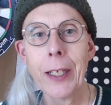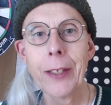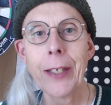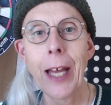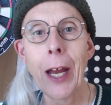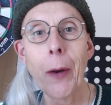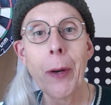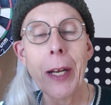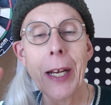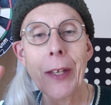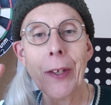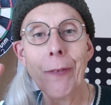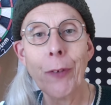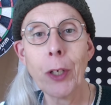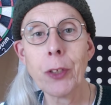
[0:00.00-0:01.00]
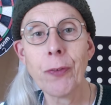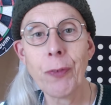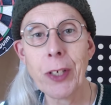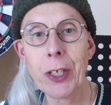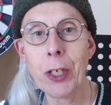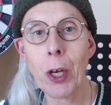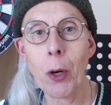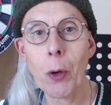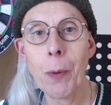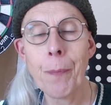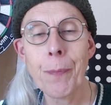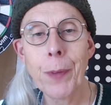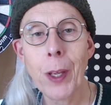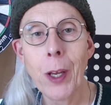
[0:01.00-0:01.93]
Now, in the first video,